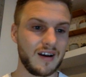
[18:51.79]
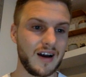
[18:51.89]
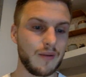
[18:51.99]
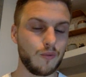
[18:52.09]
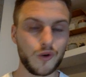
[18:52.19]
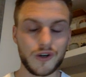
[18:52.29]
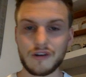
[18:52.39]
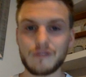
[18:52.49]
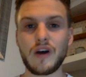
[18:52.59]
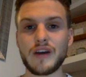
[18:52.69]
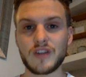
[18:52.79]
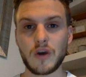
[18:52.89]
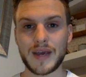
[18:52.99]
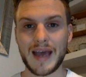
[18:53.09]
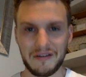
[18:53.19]
I wouldn't advise
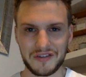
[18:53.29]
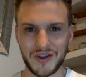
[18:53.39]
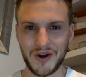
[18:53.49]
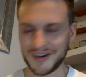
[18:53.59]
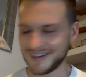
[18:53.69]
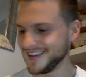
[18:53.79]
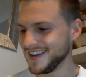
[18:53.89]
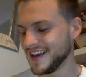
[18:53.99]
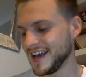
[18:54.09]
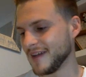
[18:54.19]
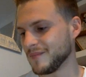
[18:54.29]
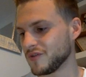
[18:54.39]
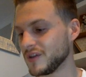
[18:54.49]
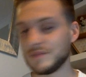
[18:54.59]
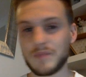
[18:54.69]
going out of stock. The
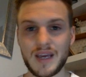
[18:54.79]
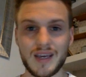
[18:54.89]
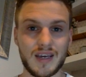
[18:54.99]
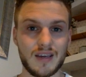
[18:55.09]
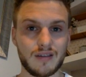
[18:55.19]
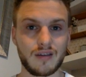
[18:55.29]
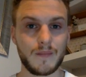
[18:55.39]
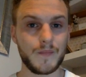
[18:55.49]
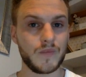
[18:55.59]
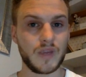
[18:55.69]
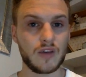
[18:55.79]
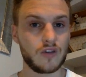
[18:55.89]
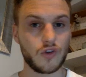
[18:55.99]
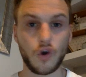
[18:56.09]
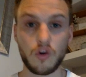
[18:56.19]
reason being is that it's
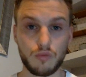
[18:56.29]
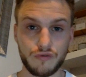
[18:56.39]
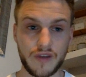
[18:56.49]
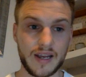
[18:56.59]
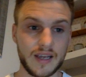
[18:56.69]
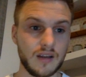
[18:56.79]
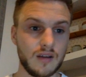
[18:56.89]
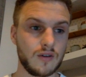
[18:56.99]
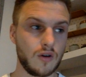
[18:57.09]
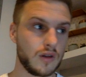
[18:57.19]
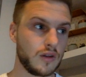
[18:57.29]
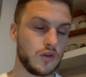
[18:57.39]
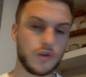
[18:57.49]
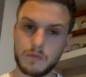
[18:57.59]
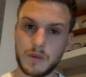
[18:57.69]
just a horrible feeling knowing that you
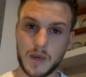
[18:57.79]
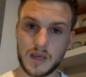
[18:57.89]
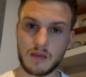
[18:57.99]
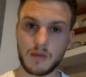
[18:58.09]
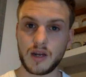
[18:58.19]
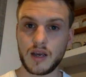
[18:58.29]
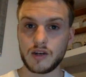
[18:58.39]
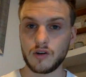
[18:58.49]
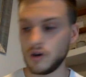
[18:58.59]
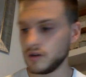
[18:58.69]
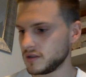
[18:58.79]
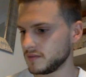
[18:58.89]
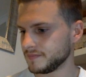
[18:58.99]
could be making money and you're not.